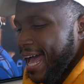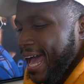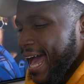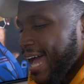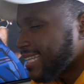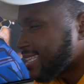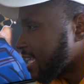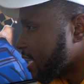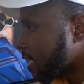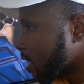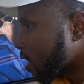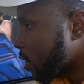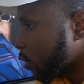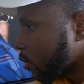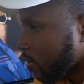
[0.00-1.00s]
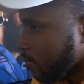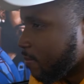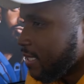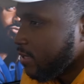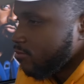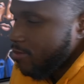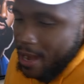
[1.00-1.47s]
I think Errol can
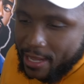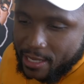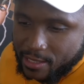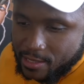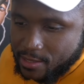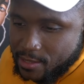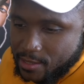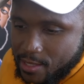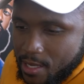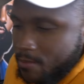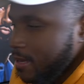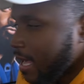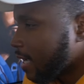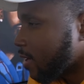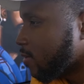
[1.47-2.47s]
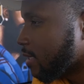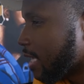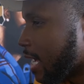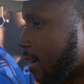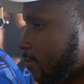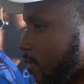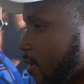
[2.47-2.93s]
beat Ryan. I'm not gonna
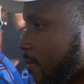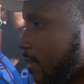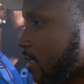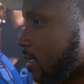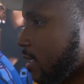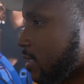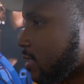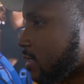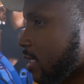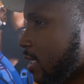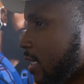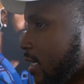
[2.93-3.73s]
lie, bro, because